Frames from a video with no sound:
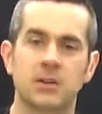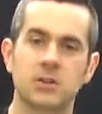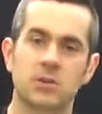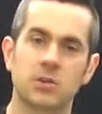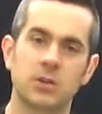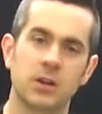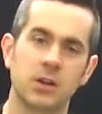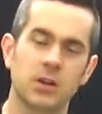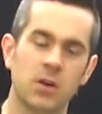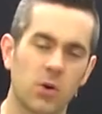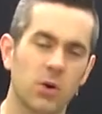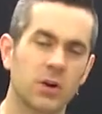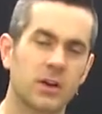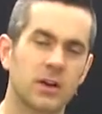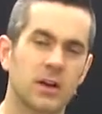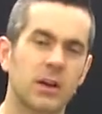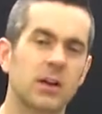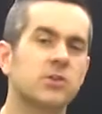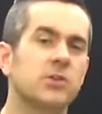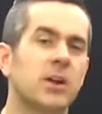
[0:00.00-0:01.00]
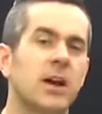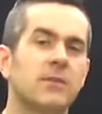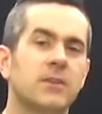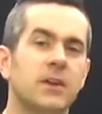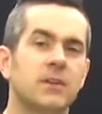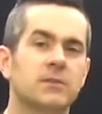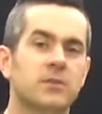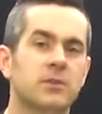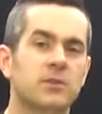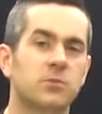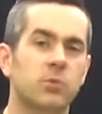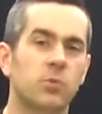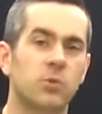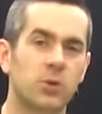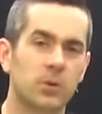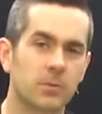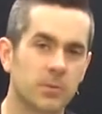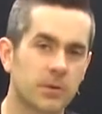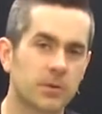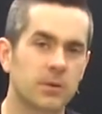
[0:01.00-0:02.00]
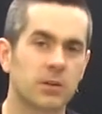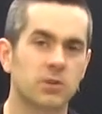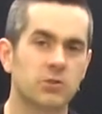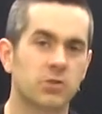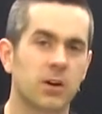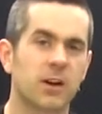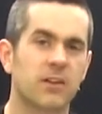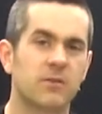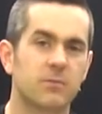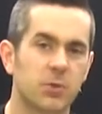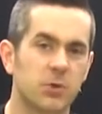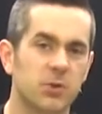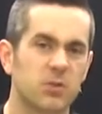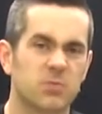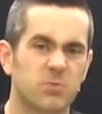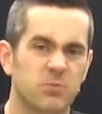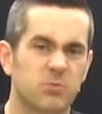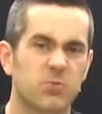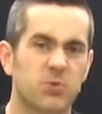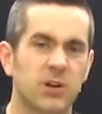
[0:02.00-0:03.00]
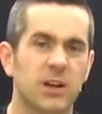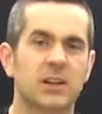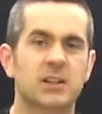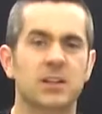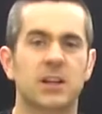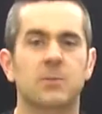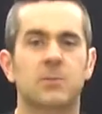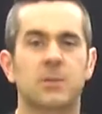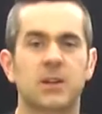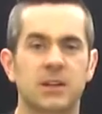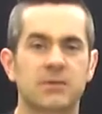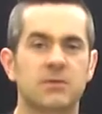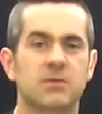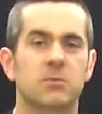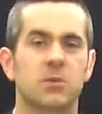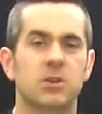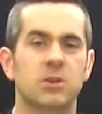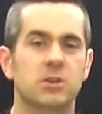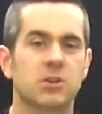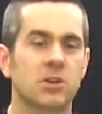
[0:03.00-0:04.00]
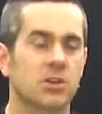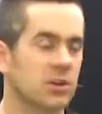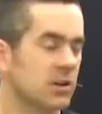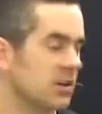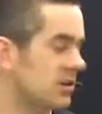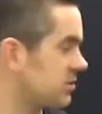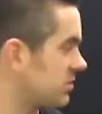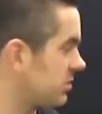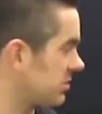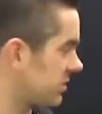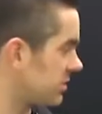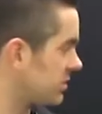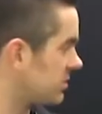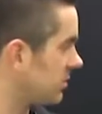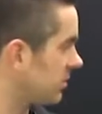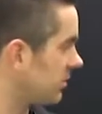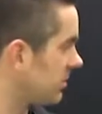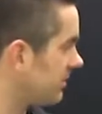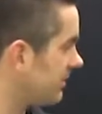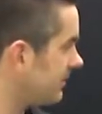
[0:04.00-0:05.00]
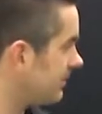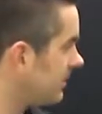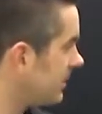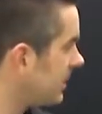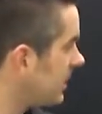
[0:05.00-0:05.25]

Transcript: So the ordinary drive gives us warmth, the drive boost breaks it up and gives a much dirtier sort of tone.